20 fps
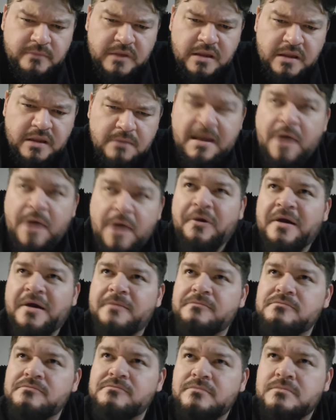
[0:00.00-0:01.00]
about
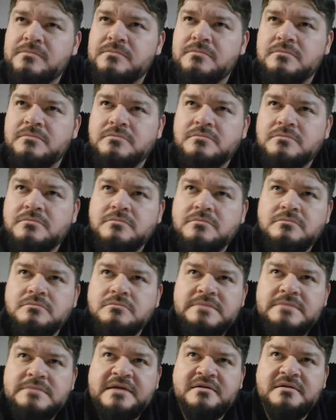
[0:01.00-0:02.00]

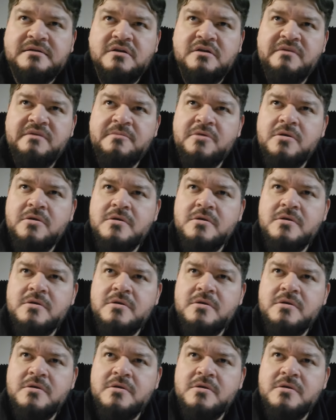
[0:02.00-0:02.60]
back in November?